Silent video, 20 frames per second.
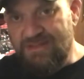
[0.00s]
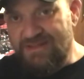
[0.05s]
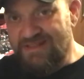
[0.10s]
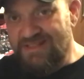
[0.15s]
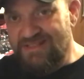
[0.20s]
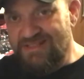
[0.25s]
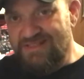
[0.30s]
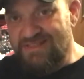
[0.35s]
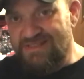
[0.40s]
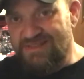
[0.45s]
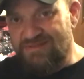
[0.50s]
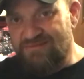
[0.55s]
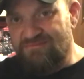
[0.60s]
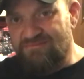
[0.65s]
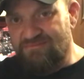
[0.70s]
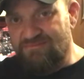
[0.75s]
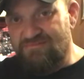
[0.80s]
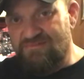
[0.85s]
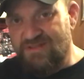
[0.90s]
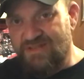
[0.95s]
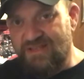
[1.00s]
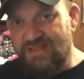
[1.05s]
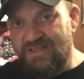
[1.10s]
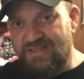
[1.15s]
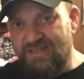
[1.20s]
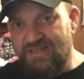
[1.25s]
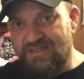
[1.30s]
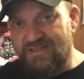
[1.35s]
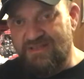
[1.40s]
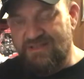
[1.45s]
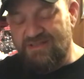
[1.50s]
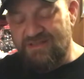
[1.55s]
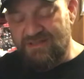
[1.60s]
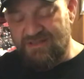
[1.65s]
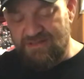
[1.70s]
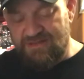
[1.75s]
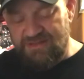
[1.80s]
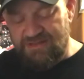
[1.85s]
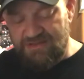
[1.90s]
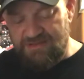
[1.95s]
this is really
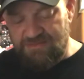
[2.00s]
a